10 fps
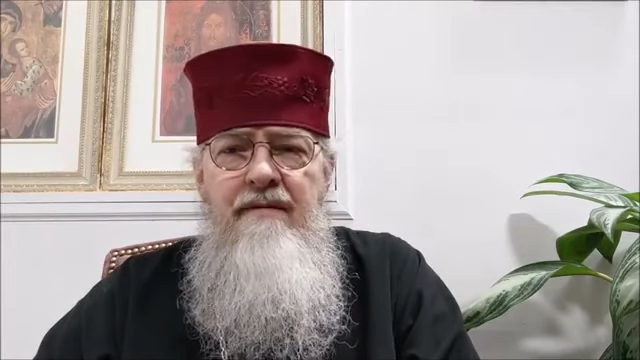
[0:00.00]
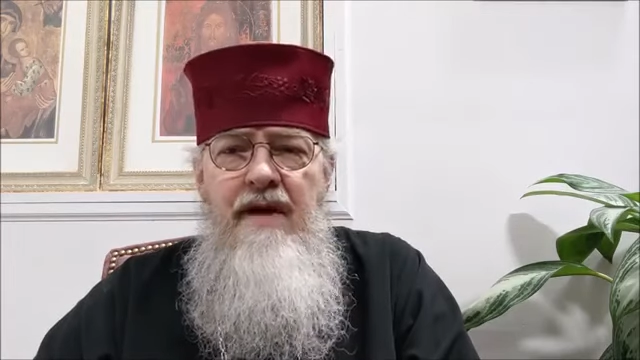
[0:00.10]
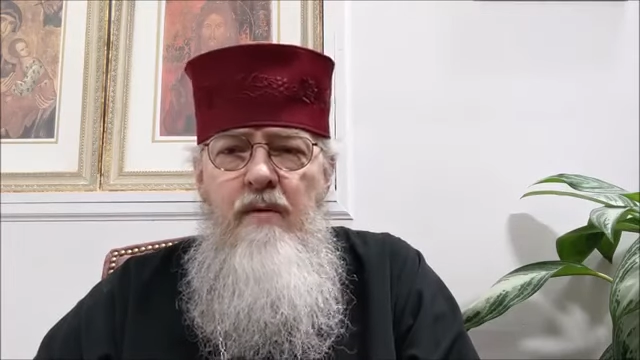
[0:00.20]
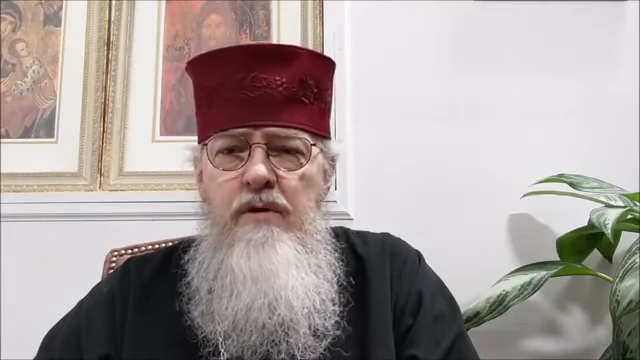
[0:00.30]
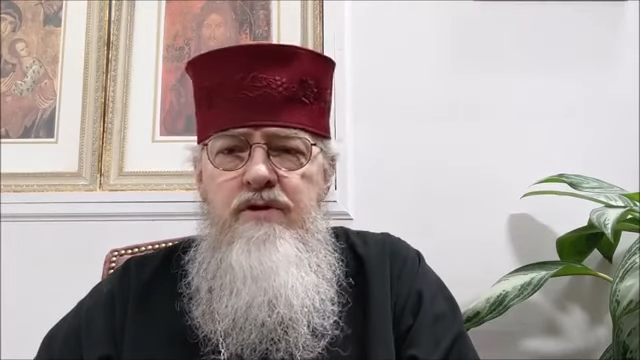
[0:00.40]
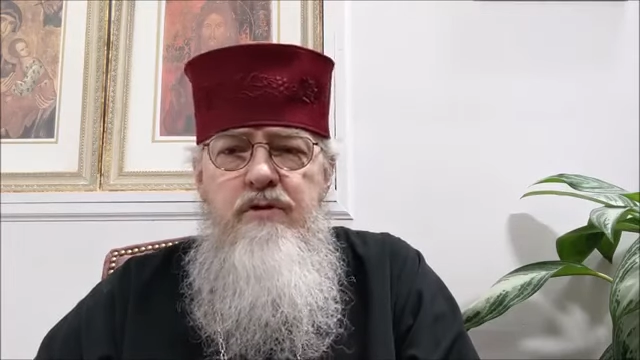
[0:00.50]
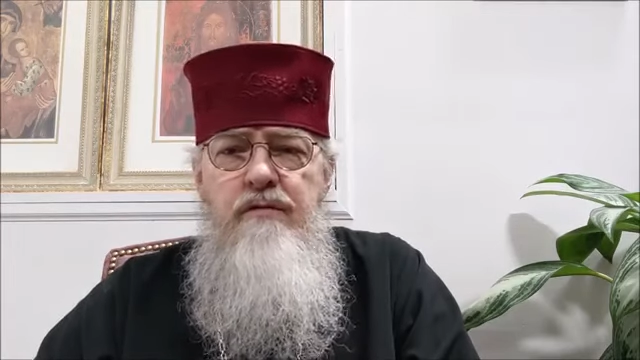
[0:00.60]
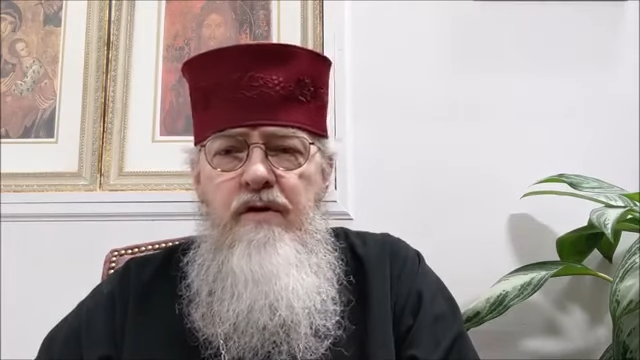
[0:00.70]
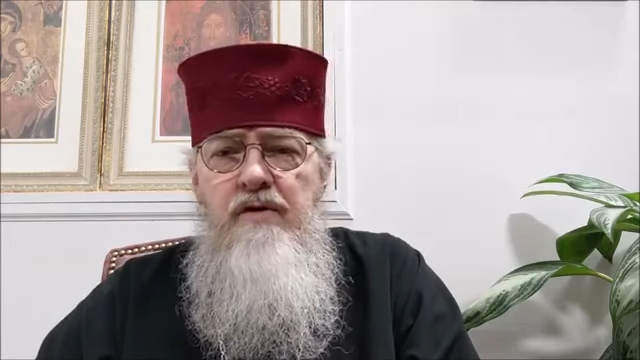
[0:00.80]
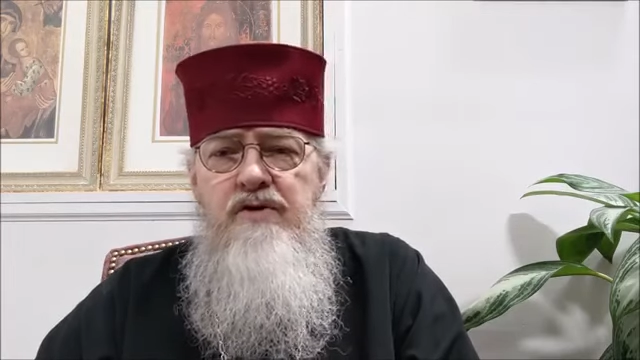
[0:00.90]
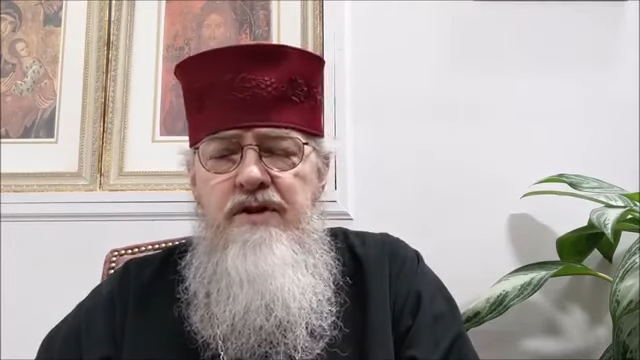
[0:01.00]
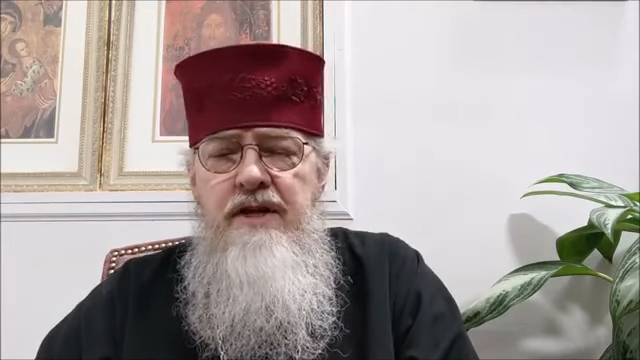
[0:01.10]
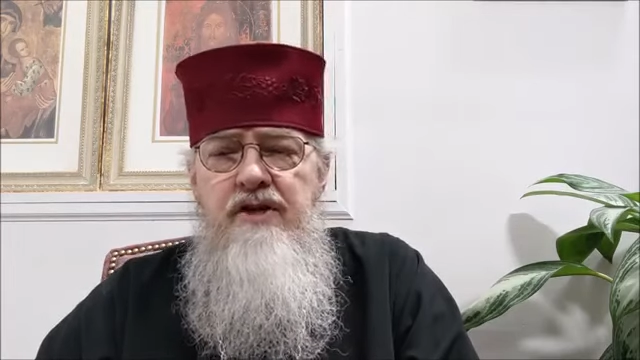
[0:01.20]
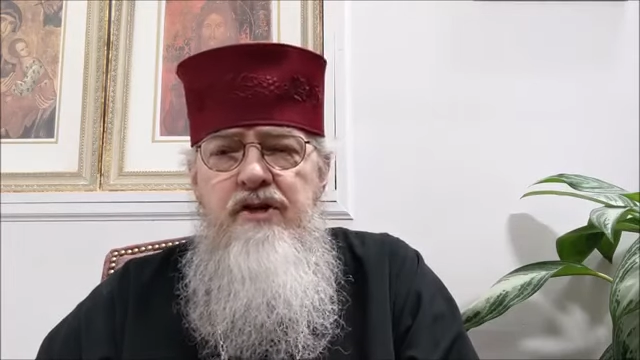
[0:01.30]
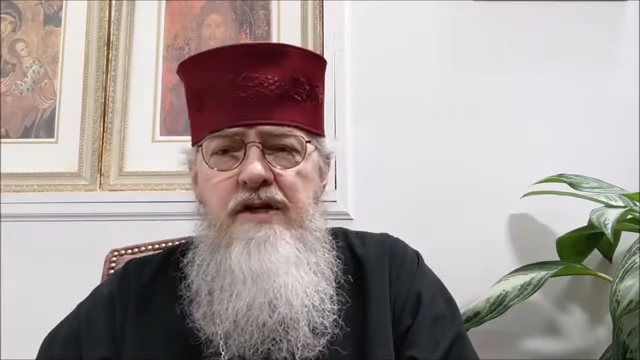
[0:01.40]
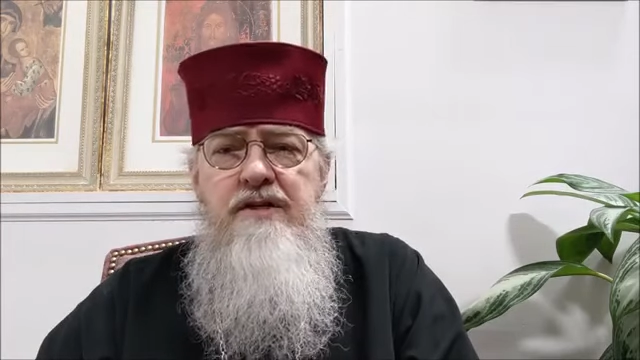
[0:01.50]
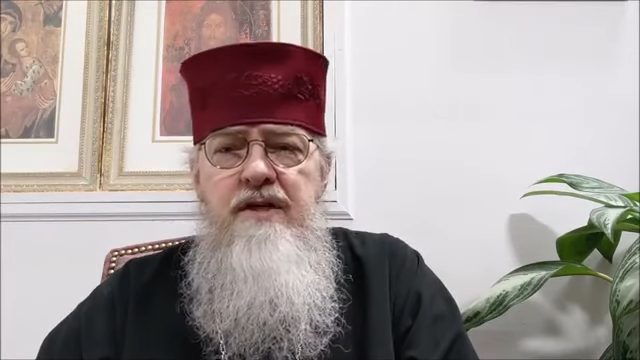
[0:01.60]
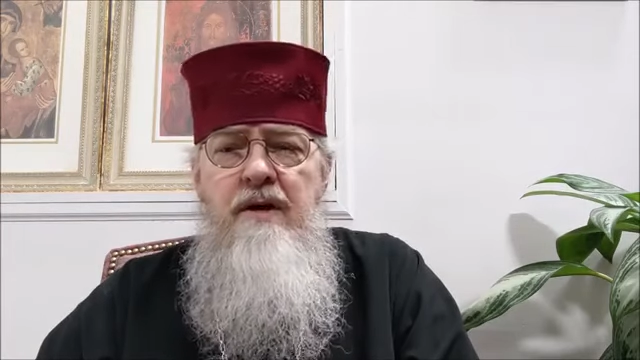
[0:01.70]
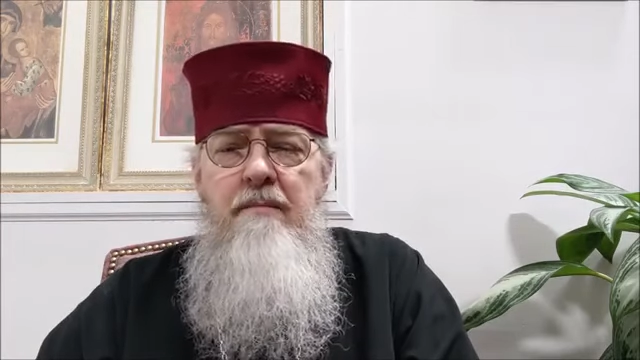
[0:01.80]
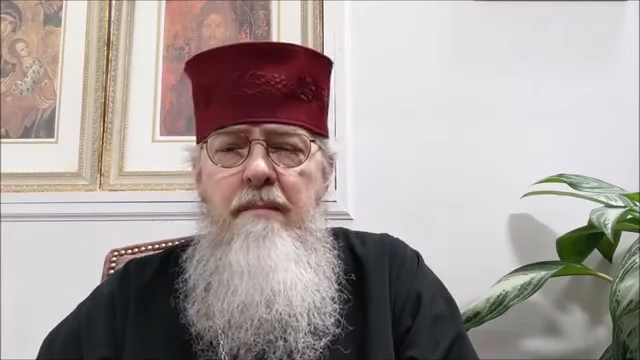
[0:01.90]
that was traversed in
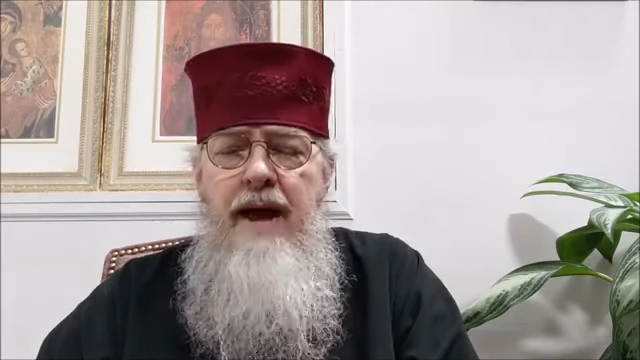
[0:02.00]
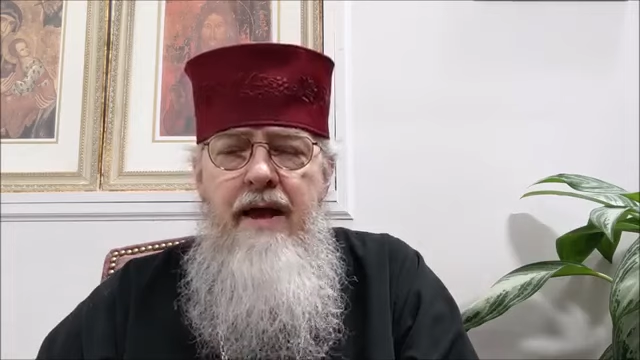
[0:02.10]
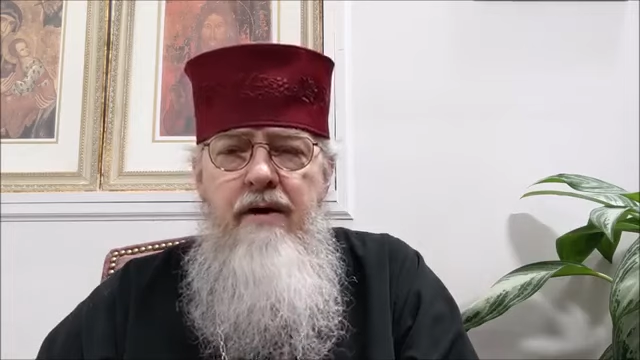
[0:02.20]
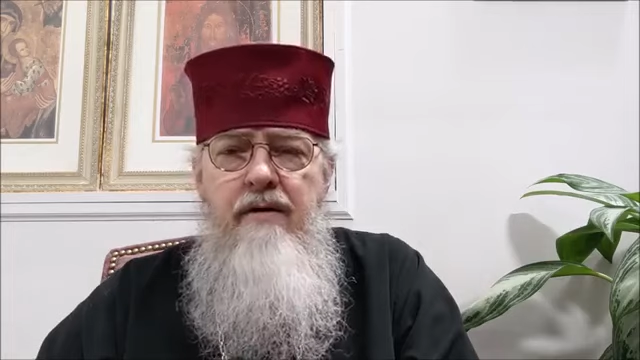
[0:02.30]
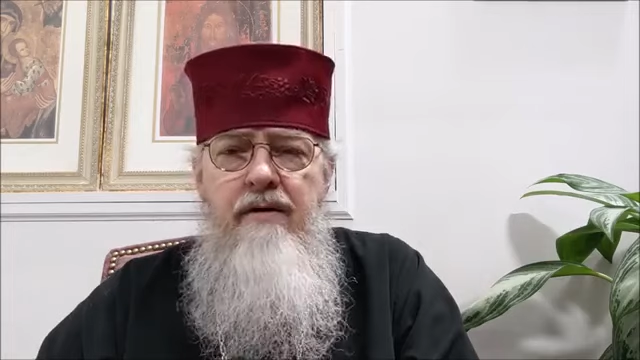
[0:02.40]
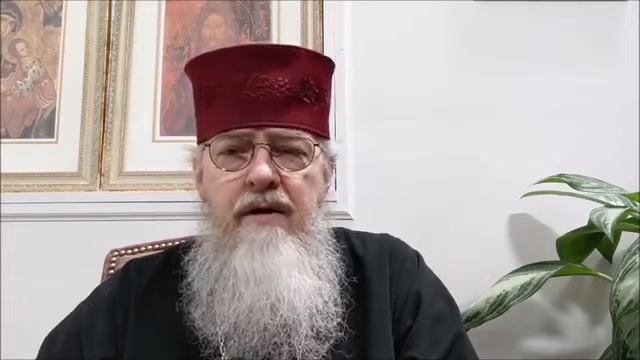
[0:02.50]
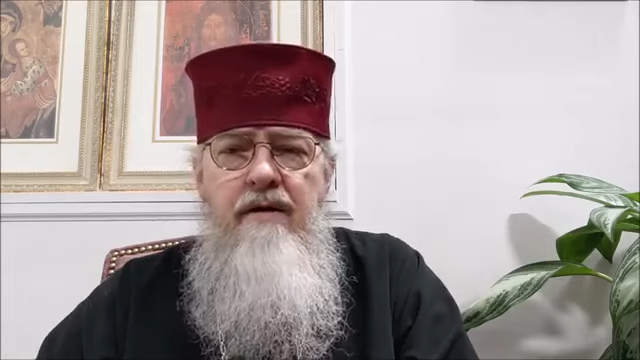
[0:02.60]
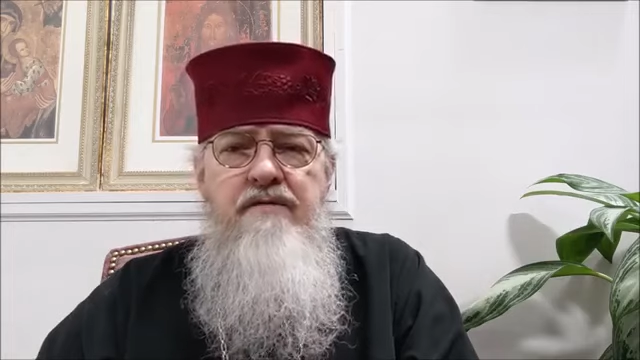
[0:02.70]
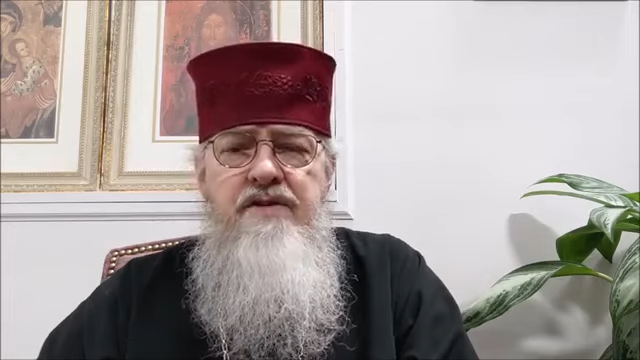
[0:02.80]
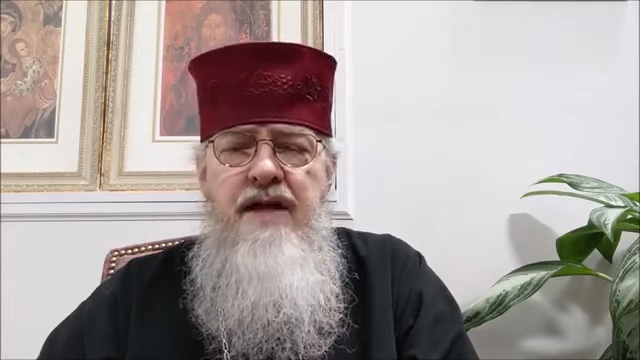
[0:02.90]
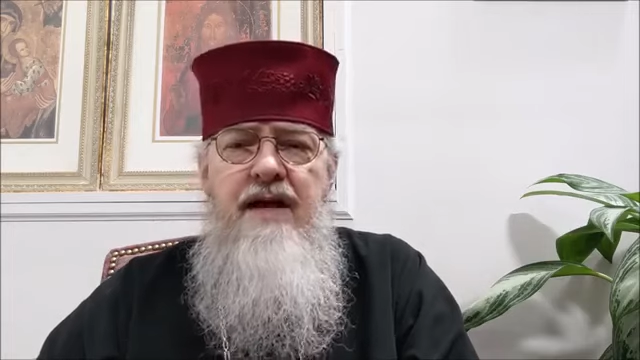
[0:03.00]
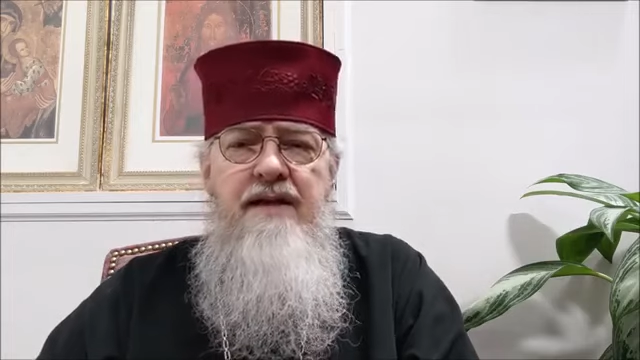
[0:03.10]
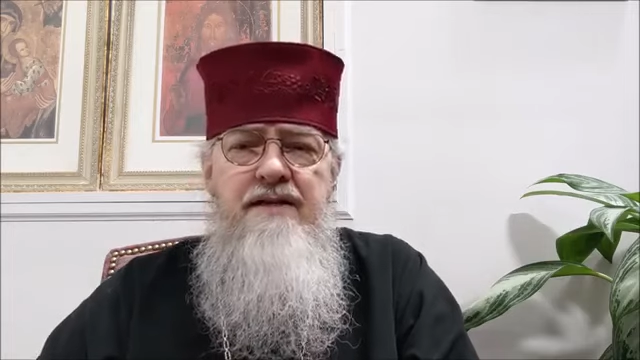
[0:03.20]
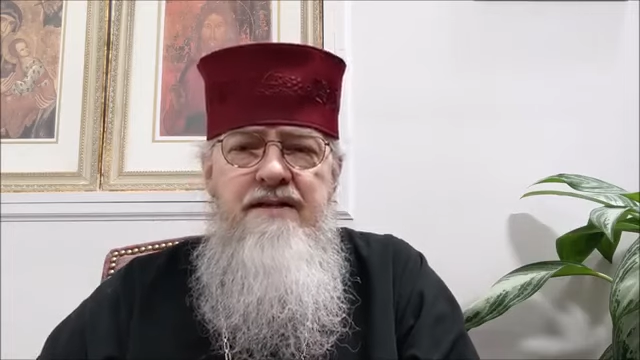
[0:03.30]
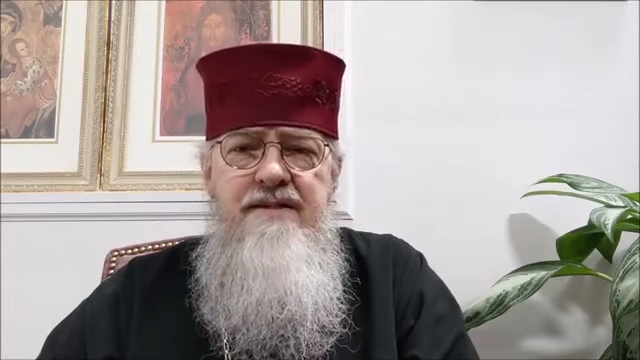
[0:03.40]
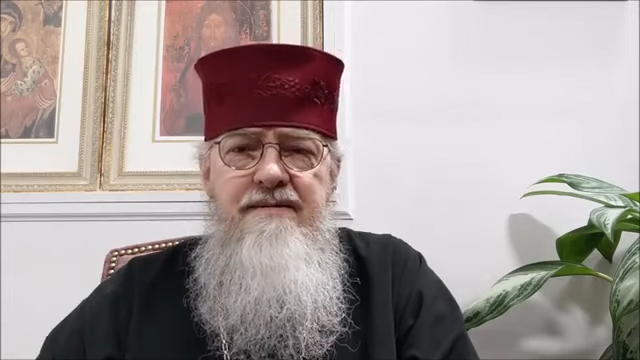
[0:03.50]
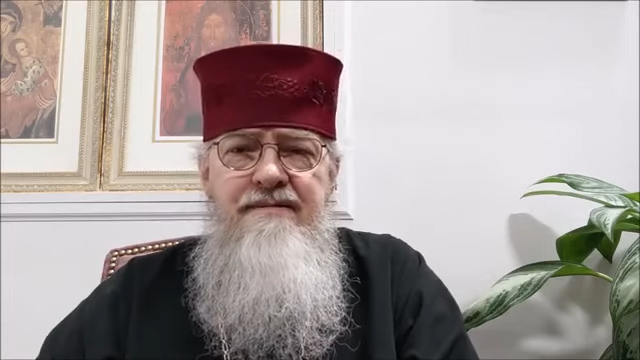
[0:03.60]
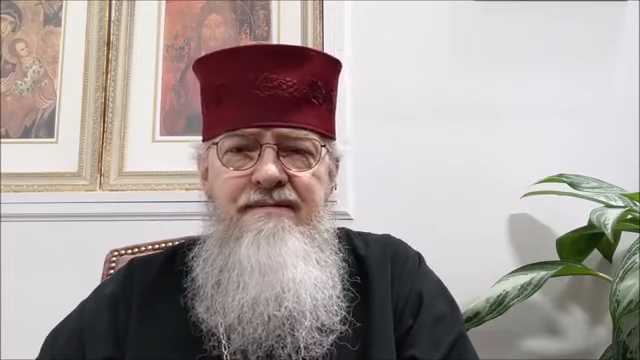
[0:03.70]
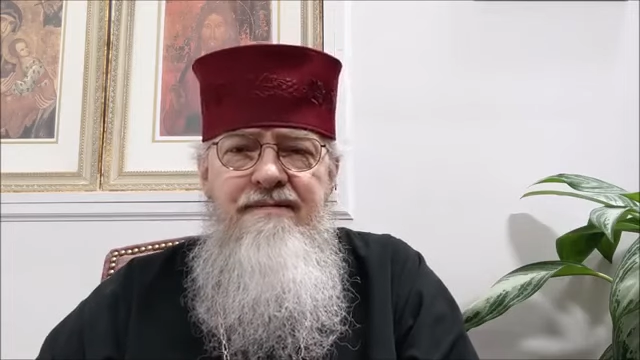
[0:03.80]
just a matter of seconds.